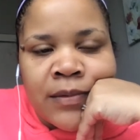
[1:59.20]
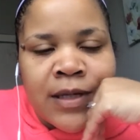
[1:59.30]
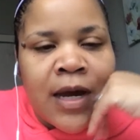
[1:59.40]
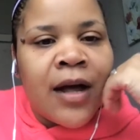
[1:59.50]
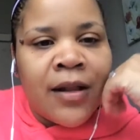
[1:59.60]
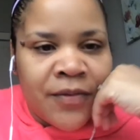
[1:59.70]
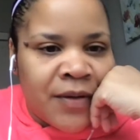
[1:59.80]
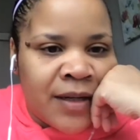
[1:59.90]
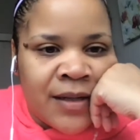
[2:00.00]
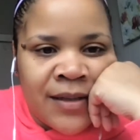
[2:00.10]

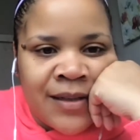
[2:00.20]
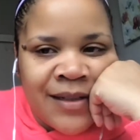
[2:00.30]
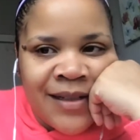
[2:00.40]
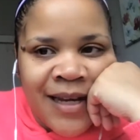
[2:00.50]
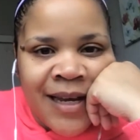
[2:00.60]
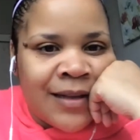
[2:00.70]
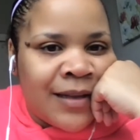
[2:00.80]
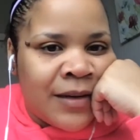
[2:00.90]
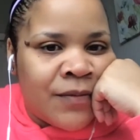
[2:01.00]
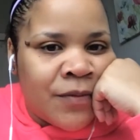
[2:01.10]
tolerated and
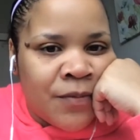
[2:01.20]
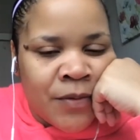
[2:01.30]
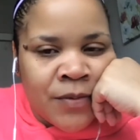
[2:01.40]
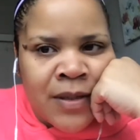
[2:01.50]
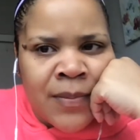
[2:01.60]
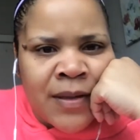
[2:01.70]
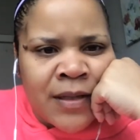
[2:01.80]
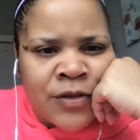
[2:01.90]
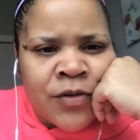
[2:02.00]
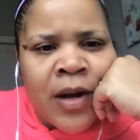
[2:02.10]
lived through some of
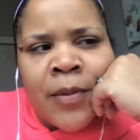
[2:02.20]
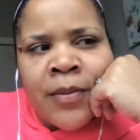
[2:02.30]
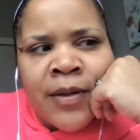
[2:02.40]
this trauma